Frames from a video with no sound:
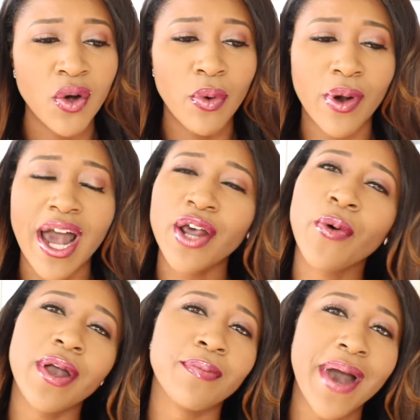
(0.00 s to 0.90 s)
we were kind of
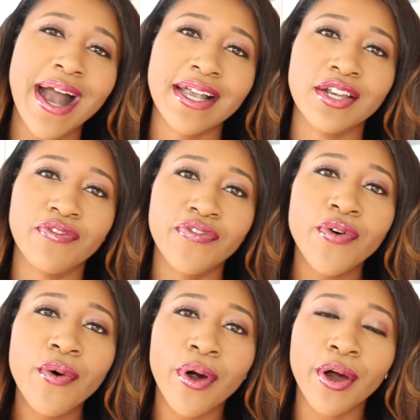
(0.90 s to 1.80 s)
going back and
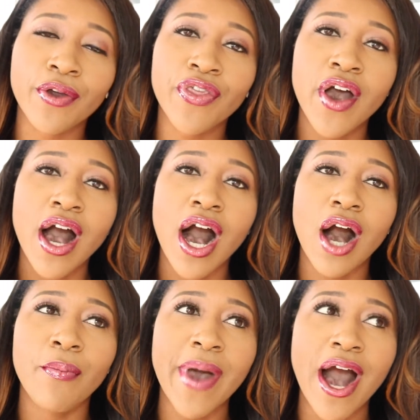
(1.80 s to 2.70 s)
forth
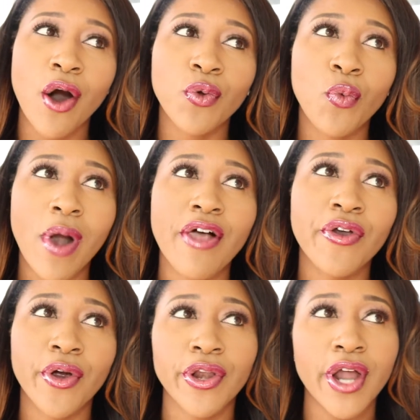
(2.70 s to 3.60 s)
about
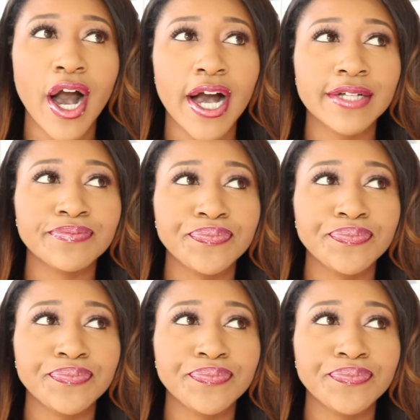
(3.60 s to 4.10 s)
whether or not